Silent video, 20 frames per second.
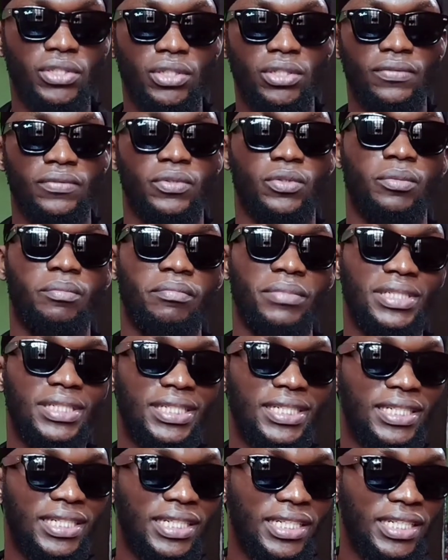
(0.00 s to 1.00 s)
to
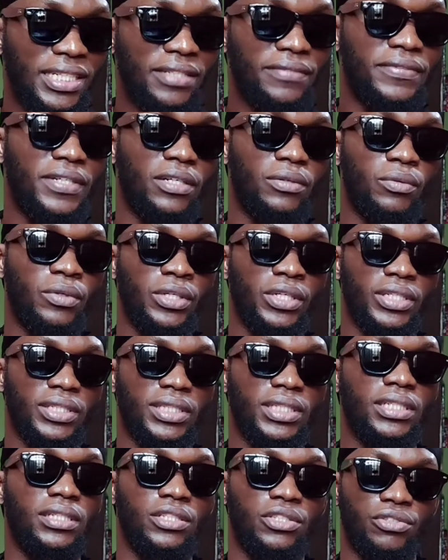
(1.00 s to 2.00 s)
believe that what you're
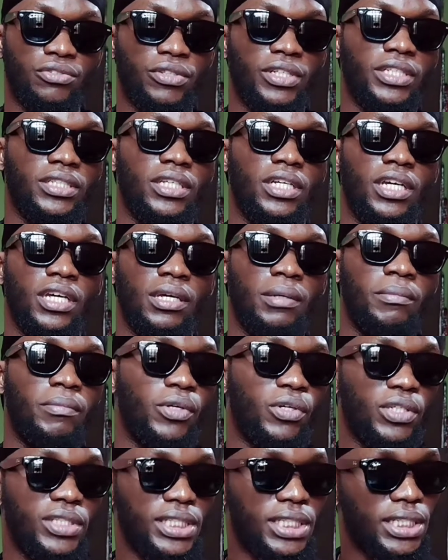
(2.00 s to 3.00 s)
saying is right,
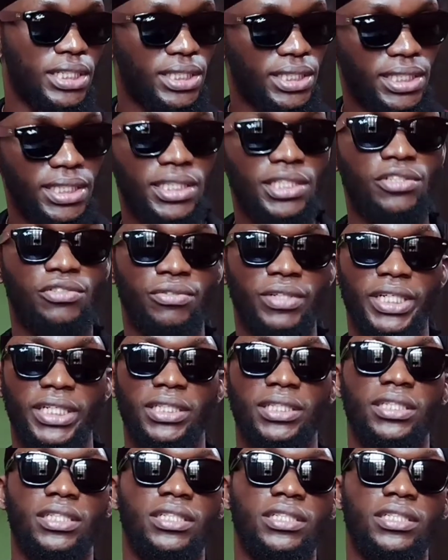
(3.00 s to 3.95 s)
because it is right.